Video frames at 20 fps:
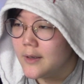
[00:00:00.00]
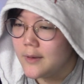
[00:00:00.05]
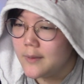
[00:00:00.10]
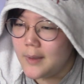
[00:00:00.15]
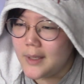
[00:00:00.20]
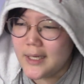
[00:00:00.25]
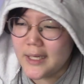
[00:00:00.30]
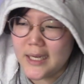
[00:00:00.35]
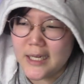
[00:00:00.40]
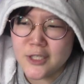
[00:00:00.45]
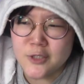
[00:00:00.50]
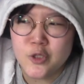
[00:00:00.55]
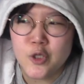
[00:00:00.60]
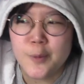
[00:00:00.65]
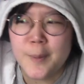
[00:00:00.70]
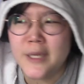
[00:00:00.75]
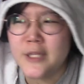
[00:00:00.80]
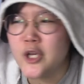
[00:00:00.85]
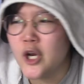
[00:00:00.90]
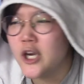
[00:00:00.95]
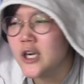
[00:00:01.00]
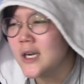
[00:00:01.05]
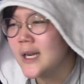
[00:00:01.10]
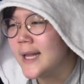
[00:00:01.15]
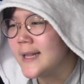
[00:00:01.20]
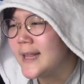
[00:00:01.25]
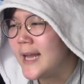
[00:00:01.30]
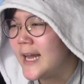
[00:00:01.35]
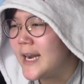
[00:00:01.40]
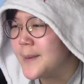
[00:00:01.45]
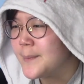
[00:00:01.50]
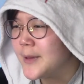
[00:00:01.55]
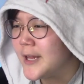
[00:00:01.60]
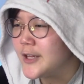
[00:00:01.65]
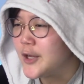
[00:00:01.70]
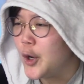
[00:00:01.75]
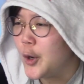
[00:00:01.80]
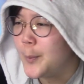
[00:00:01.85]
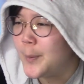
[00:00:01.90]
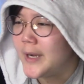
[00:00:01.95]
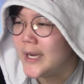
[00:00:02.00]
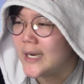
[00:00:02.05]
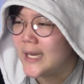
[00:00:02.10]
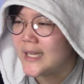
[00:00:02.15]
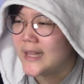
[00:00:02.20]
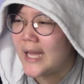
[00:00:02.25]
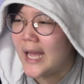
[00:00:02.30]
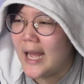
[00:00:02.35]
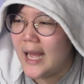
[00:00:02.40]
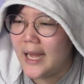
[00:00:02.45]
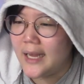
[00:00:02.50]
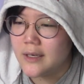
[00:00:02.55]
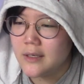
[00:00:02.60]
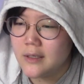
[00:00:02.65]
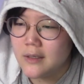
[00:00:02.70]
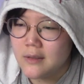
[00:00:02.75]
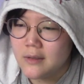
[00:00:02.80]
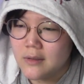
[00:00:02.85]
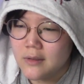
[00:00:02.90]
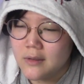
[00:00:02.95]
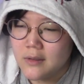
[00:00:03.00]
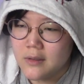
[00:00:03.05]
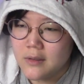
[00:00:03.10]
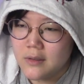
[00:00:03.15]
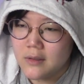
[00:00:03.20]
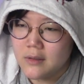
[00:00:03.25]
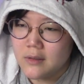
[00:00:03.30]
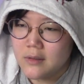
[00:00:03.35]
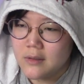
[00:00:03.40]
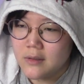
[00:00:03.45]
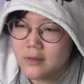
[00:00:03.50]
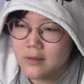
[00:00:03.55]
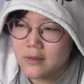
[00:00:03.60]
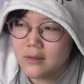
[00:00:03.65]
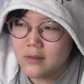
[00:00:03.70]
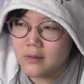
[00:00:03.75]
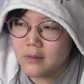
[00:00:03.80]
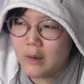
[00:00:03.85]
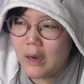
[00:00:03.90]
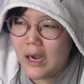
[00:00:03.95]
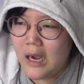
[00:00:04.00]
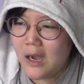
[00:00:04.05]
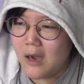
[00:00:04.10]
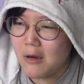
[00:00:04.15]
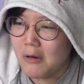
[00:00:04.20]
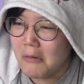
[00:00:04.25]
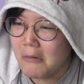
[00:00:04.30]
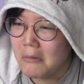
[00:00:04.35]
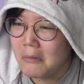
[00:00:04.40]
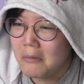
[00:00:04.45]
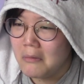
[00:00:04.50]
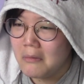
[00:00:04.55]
are you gonna do me dirty like that and play the opening like that? Wow.